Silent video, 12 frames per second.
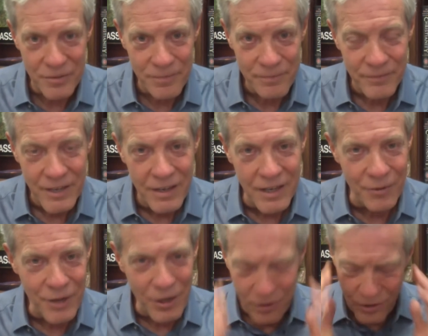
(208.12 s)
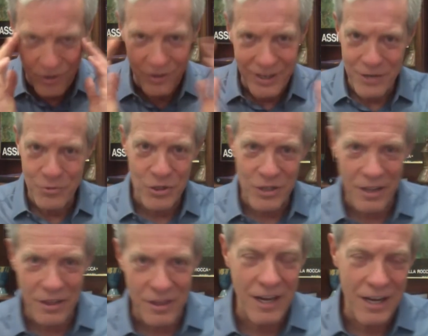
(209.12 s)
Now, another little interesting thing,
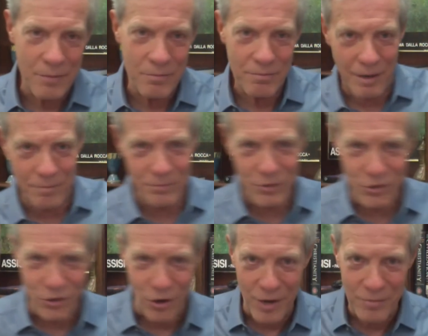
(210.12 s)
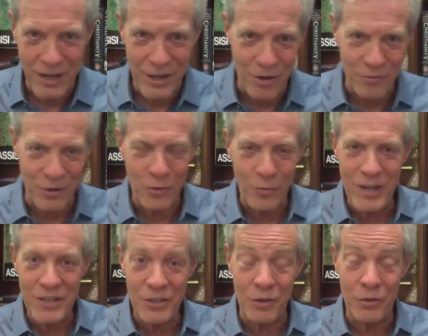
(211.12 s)
and I'm sorry I'm getting off into the weeds here a
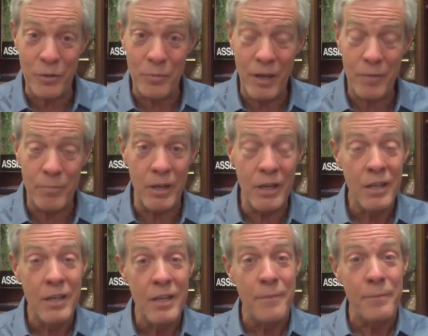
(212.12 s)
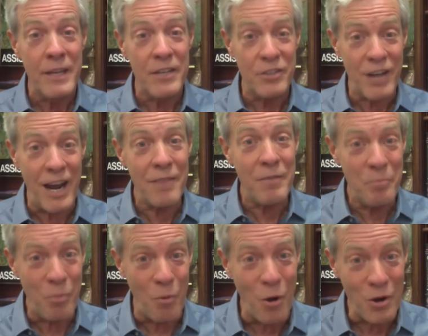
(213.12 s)
little bit, but it's kind of
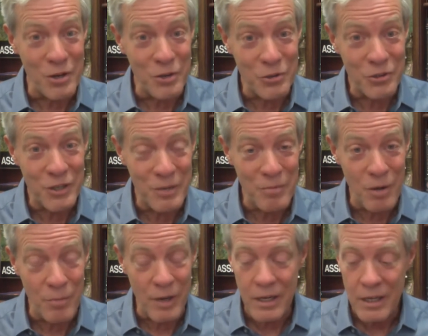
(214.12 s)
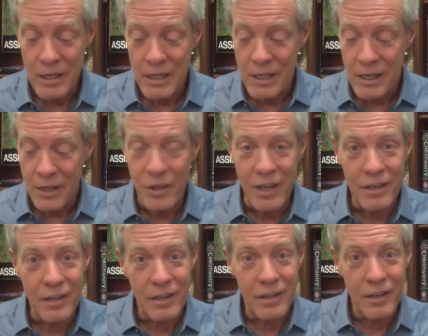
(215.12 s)
important, you'll see in a moment, that
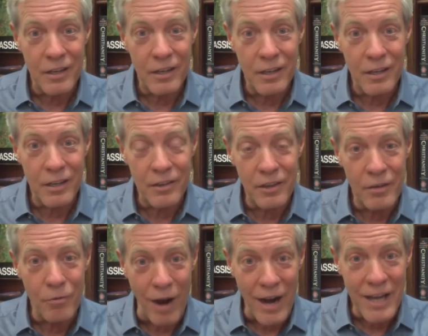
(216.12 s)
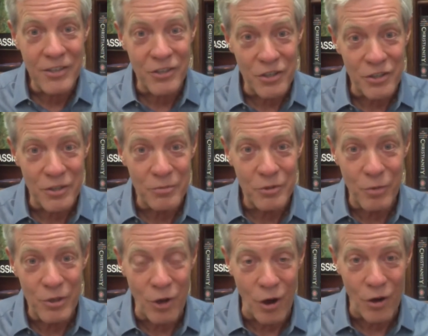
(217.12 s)
the writing systems we're
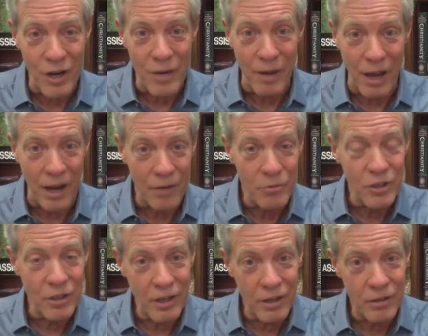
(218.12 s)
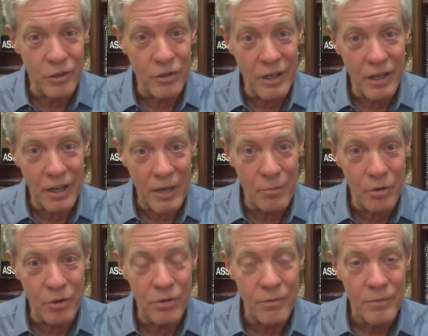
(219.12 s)
talking about, it was including Hebrew
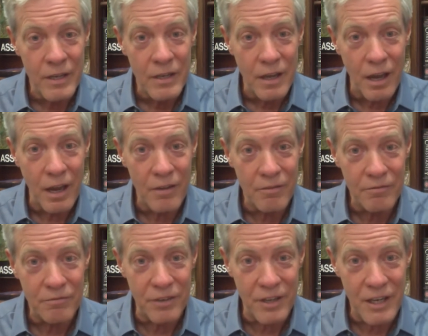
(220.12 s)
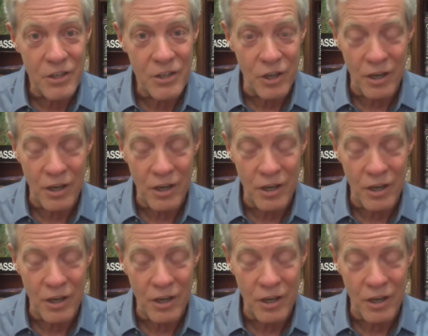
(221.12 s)
and Phoenician,